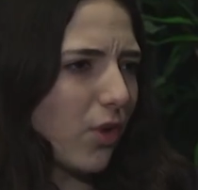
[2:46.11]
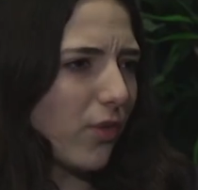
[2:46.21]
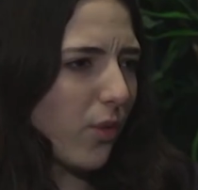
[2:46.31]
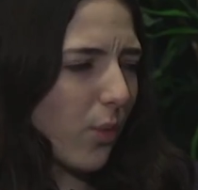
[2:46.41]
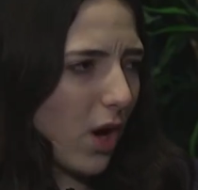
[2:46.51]

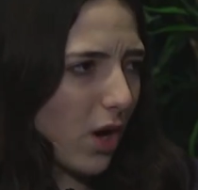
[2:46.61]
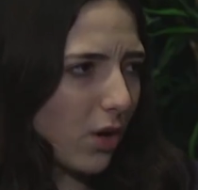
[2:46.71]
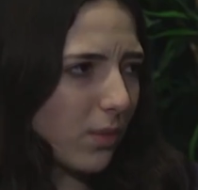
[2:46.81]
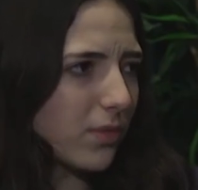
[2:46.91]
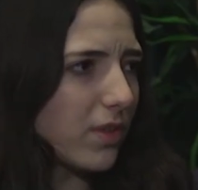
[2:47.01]

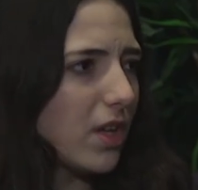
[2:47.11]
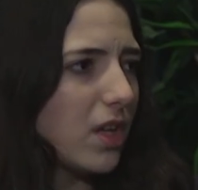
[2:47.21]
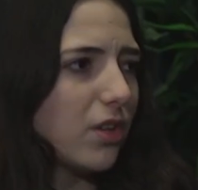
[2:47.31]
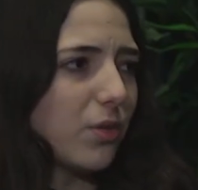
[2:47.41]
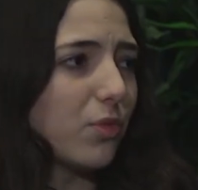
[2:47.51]
overwhelmed,
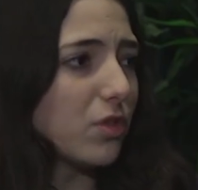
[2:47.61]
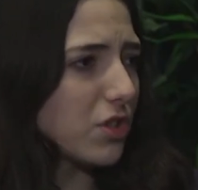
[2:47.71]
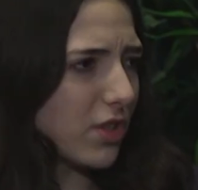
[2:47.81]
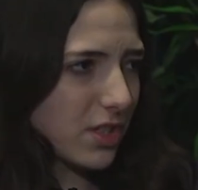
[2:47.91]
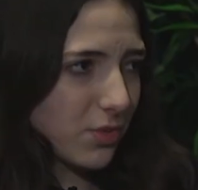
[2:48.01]
the more
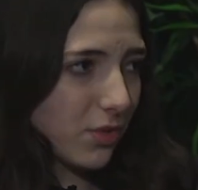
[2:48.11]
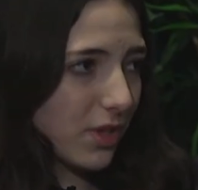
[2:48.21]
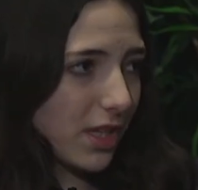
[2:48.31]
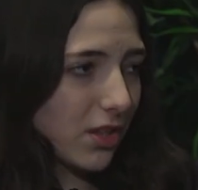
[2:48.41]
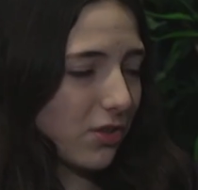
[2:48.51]
stress will
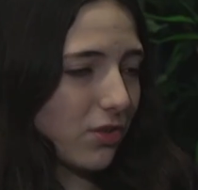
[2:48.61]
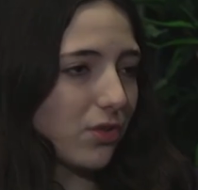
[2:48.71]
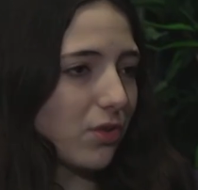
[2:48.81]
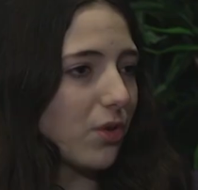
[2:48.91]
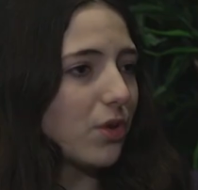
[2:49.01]
hit
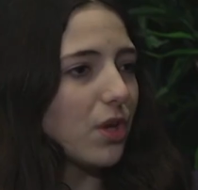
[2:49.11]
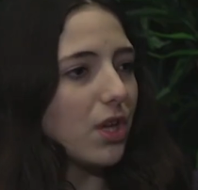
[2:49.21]
you,